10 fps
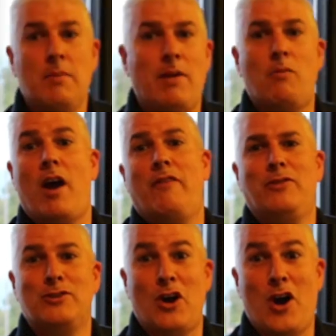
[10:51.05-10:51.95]
My wife,
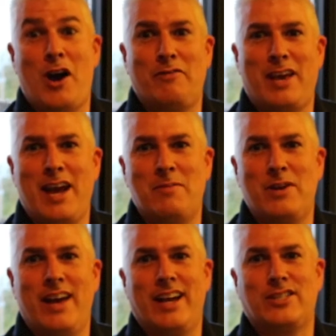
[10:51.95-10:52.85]
who's off
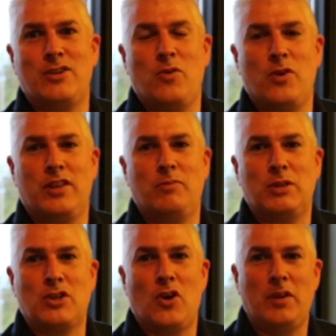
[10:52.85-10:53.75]
camera, actually ordered
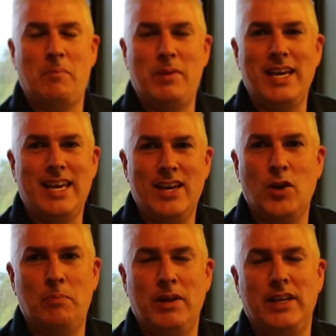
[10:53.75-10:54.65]
what's called the Big
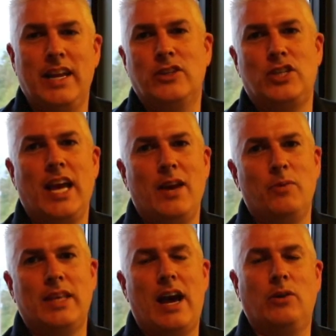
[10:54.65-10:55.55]
Hillbilly. Now, she got it
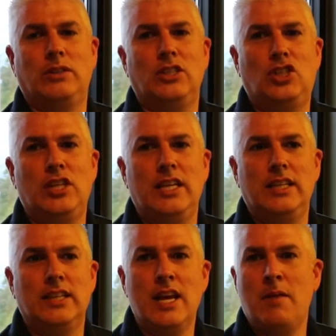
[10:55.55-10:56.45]
without the
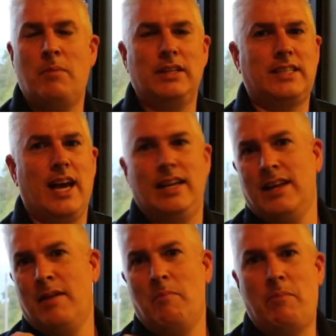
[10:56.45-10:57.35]
cheese, but it's got
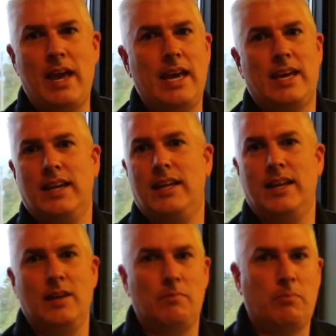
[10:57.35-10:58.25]

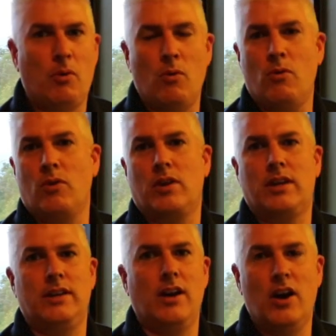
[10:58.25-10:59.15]
bacon and pork
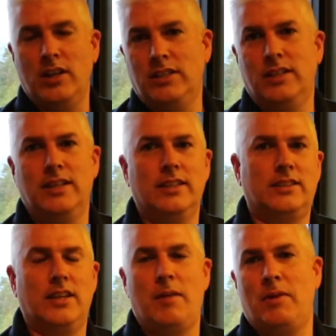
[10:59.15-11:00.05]
and
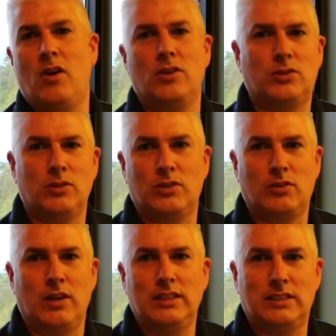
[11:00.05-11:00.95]
onions and I mean all sorts
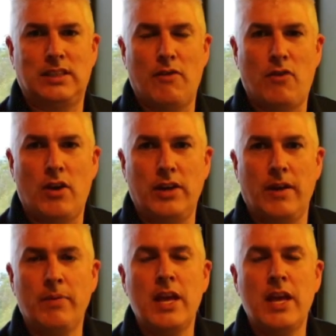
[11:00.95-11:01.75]
of crazy stuff on there.